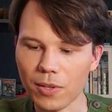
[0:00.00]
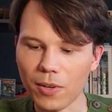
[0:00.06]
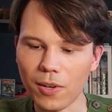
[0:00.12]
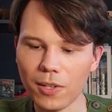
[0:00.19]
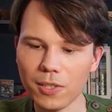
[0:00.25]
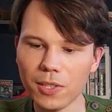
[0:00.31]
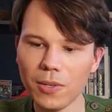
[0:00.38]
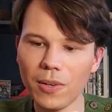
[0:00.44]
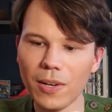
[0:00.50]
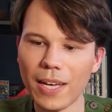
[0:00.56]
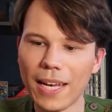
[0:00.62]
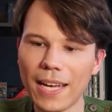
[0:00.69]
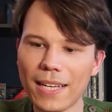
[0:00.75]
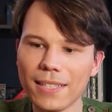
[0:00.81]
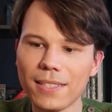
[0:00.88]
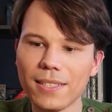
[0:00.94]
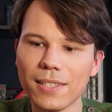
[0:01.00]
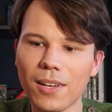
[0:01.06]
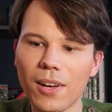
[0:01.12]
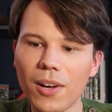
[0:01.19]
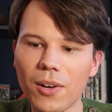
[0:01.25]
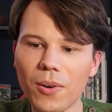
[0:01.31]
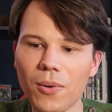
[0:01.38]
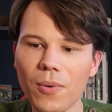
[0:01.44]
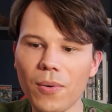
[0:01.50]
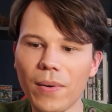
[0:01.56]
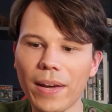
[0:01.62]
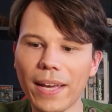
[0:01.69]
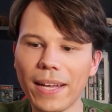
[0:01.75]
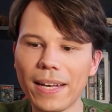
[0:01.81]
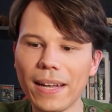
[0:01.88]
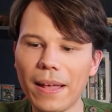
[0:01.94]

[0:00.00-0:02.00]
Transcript: also has a coin,